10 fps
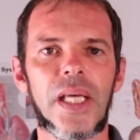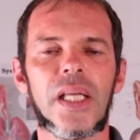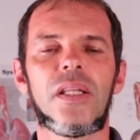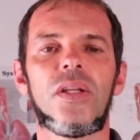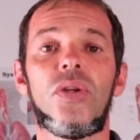
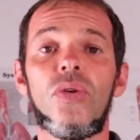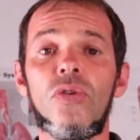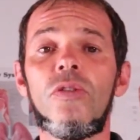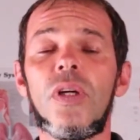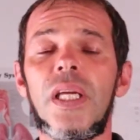that
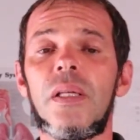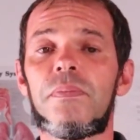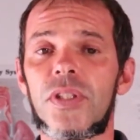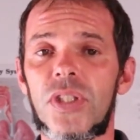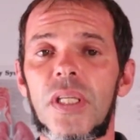you in
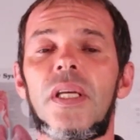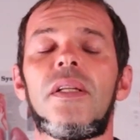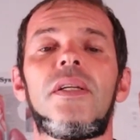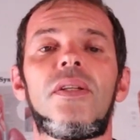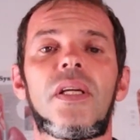
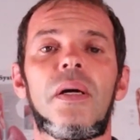particular